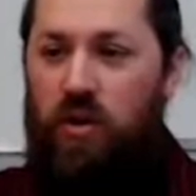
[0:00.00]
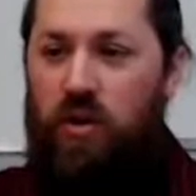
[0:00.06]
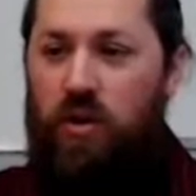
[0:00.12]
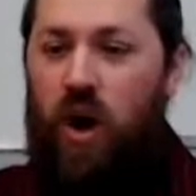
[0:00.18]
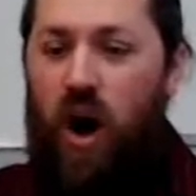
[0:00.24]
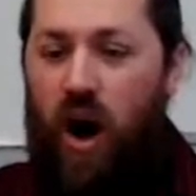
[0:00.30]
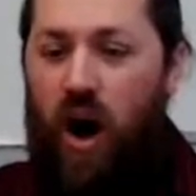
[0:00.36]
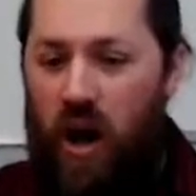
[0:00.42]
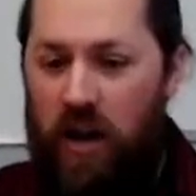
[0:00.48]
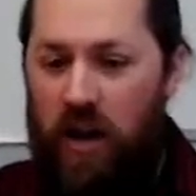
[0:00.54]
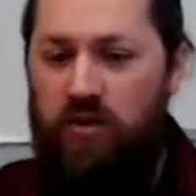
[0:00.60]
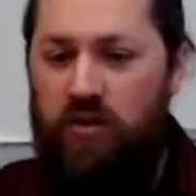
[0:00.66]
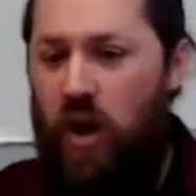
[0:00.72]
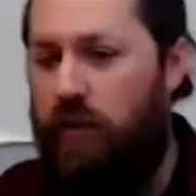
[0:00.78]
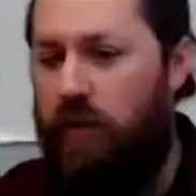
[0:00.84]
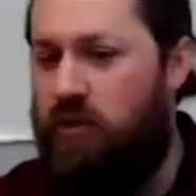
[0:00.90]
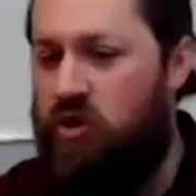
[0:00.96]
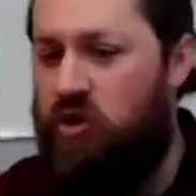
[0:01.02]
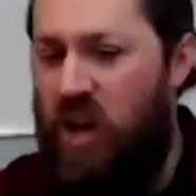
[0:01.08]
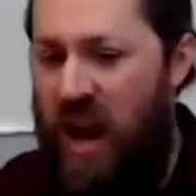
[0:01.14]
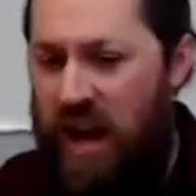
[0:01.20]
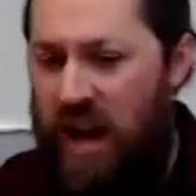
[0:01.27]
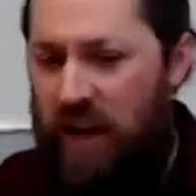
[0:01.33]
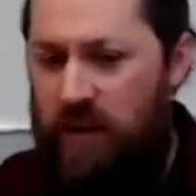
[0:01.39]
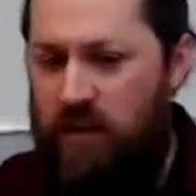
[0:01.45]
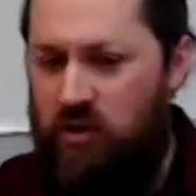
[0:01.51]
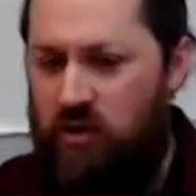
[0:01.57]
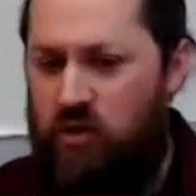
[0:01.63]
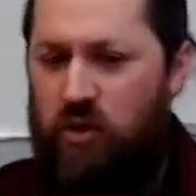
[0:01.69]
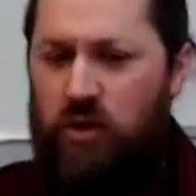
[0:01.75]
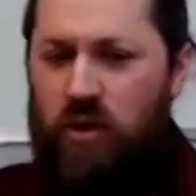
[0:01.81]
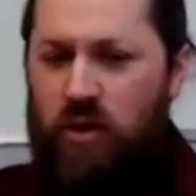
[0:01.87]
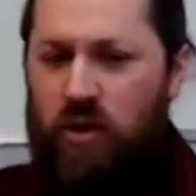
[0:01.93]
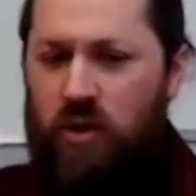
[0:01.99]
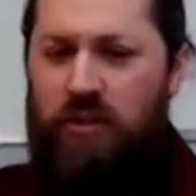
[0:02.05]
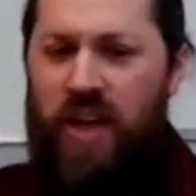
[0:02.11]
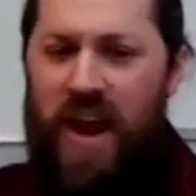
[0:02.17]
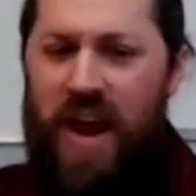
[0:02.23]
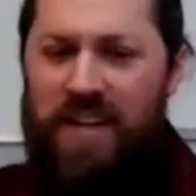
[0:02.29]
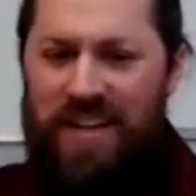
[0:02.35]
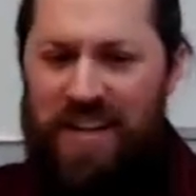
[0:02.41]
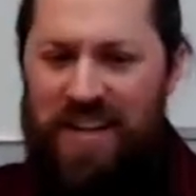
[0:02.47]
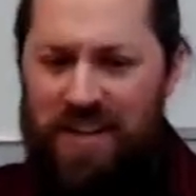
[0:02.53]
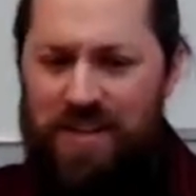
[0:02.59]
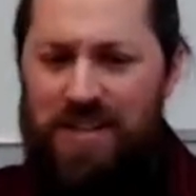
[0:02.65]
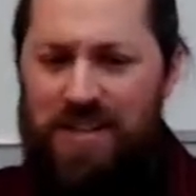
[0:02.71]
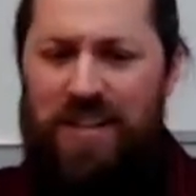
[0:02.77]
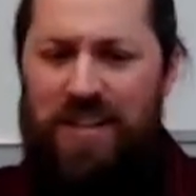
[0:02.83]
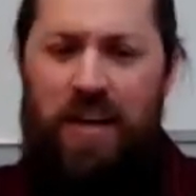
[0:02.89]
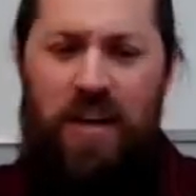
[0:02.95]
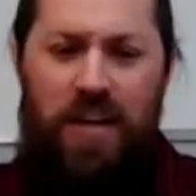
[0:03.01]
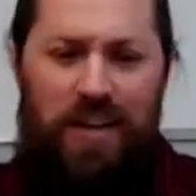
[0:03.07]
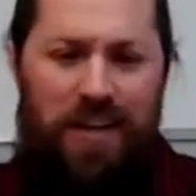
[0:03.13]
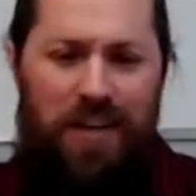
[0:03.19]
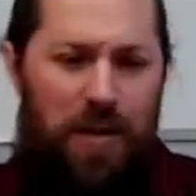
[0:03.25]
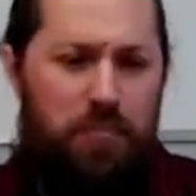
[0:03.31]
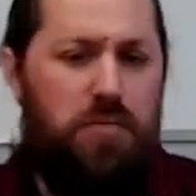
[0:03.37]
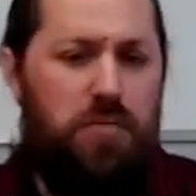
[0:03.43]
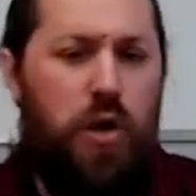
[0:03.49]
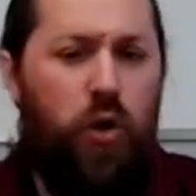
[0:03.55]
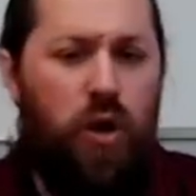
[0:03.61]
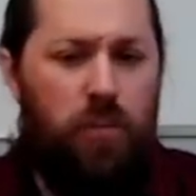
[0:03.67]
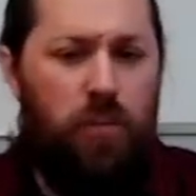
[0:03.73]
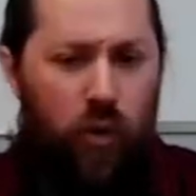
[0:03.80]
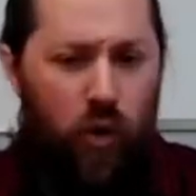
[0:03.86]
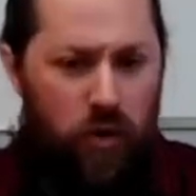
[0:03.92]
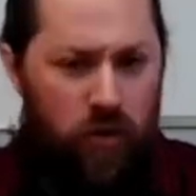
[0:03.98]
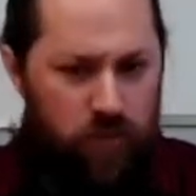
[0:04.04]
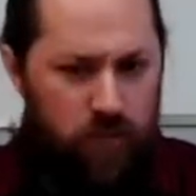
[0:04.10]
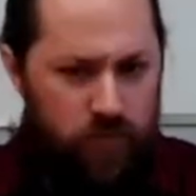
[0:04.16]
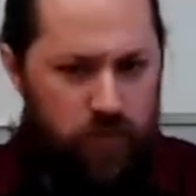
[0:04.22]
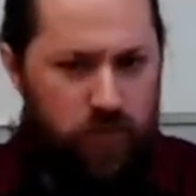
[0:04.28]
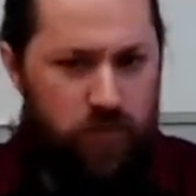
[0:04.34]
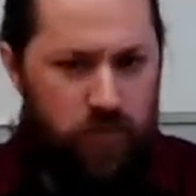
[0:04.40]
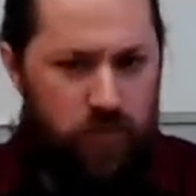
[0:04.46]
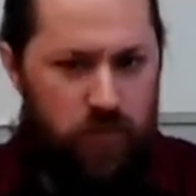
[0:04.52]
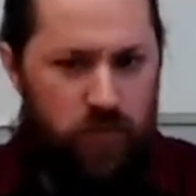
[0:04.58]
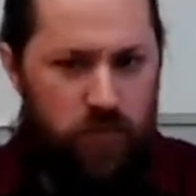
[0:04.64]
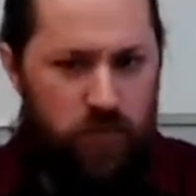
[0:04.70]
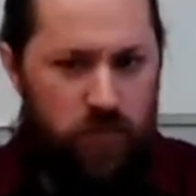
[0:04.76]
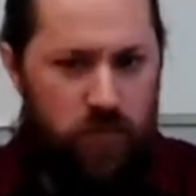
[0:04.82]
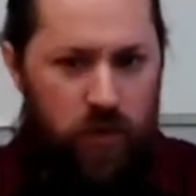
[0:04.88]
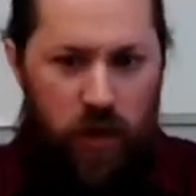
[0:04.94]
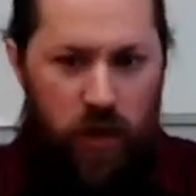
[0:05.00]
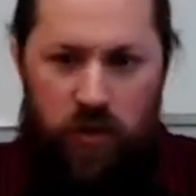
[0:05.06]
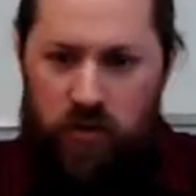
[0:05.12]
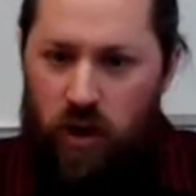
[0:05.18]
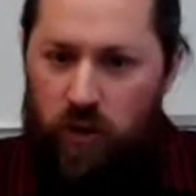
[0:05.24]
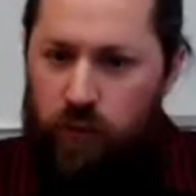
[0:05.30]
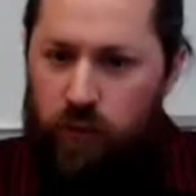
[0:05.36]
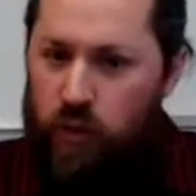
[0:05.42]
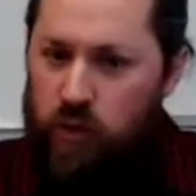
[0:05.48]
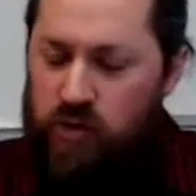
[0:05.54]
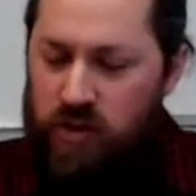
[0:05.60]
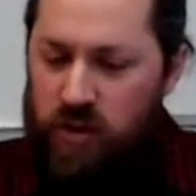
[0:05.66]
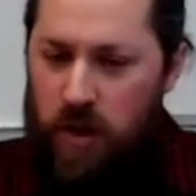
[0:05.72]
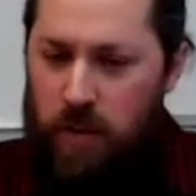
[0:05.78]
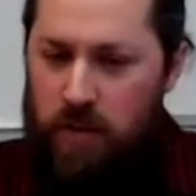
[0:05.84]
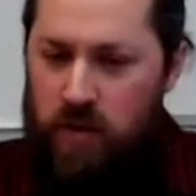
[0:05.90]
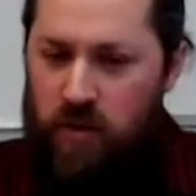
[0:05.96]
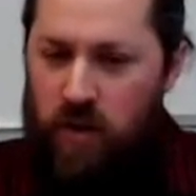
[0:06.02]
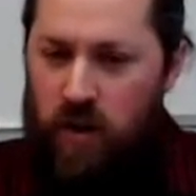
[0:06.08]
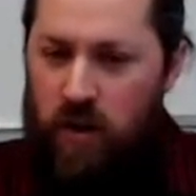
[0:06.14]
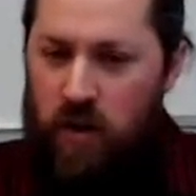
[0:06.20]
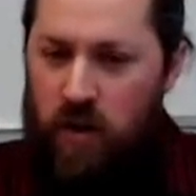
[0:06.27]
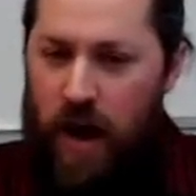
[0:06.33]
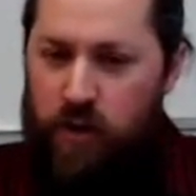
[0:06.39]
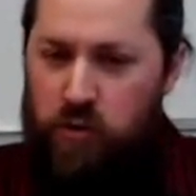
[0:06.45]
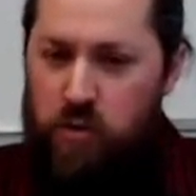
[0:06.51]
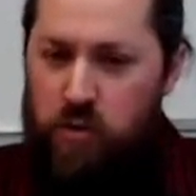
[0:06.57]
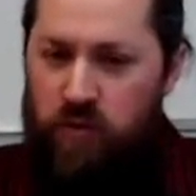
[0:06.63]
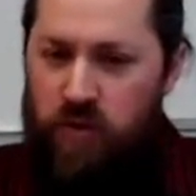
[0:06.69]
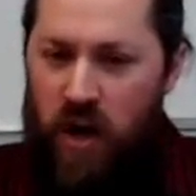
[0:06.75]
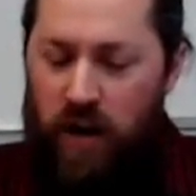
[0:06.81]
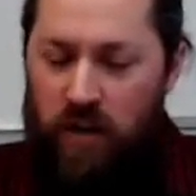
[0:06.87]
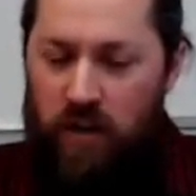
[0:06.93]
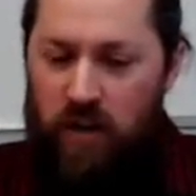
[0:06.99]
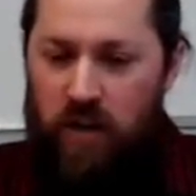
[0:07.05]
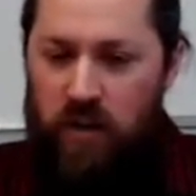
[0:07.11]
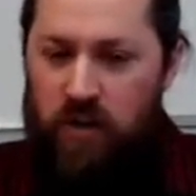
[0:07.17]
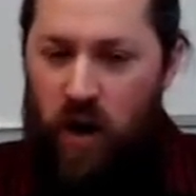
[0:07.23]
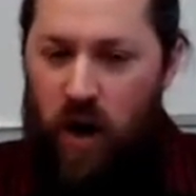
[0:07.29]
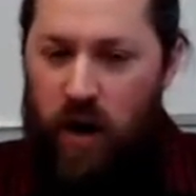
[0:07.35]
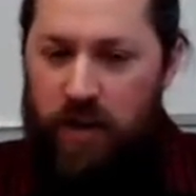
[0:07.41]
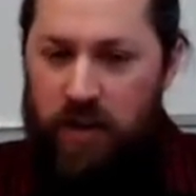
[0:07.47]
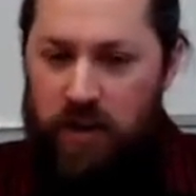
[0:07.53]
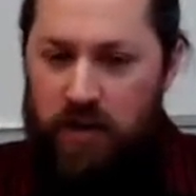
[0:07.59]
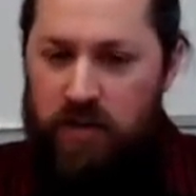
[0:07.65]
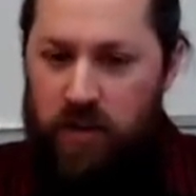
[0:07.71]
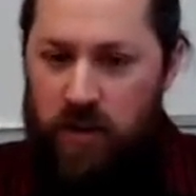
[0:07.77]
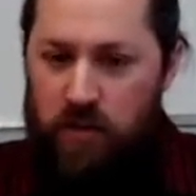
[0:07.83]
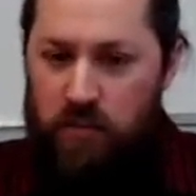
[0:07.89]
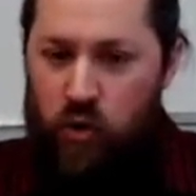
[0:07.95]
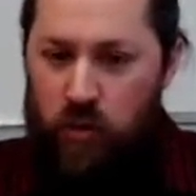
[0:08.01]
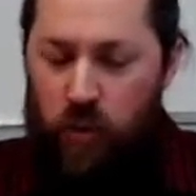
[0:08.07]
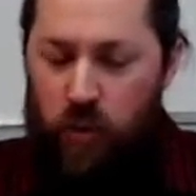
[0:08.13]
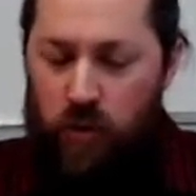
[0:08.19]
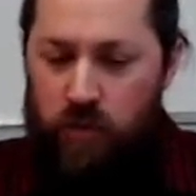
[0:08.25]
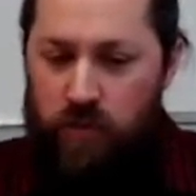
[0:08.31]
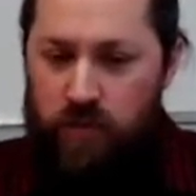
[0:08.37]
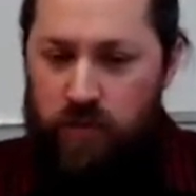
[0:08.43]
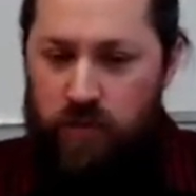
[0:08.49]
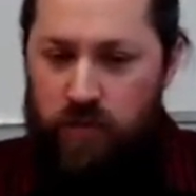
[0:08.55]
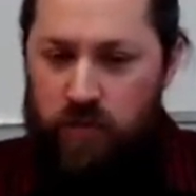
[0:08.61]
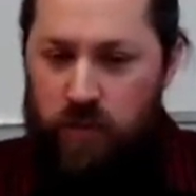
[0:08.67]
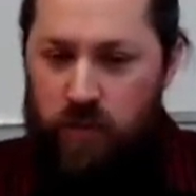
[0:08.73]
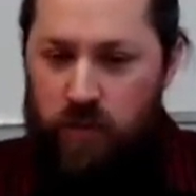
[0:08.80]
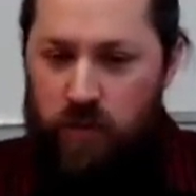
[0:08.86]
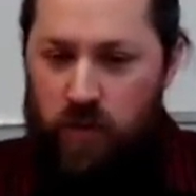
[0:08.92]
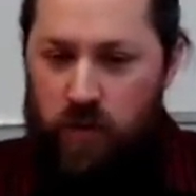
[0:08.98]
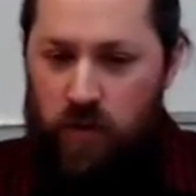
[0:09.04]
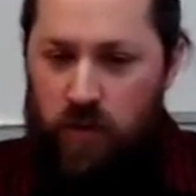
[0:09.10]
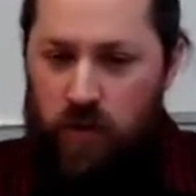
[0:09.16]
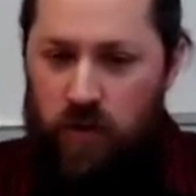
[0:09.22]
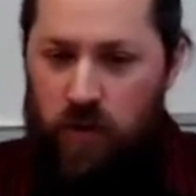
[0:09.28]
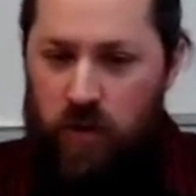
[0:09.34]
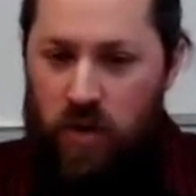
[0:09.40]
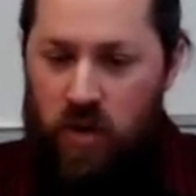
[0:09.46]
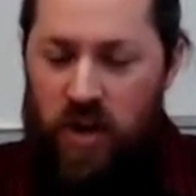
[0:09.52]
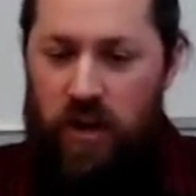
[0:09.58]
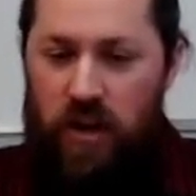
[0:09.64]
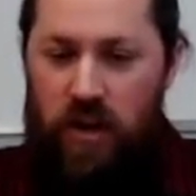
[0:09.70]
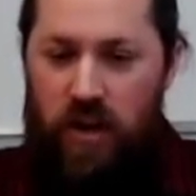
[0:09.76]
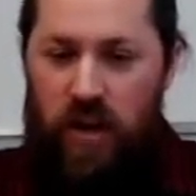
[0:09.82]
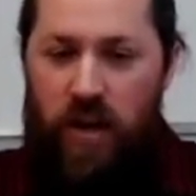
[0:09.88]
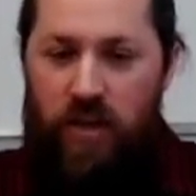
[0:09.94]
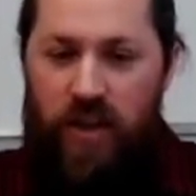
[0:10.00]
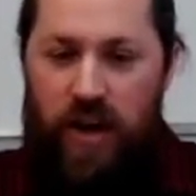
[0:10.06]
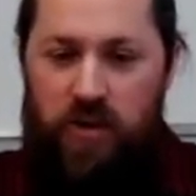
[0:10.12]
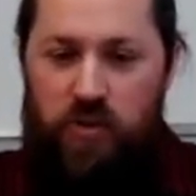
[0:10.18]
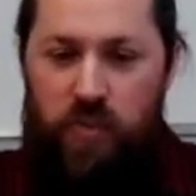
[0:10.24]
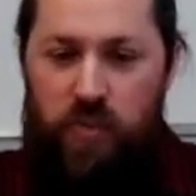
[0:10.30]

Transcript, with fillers: cause of change that is immutable. There's our first uh, attribute of God God is immutable. Okay, and that's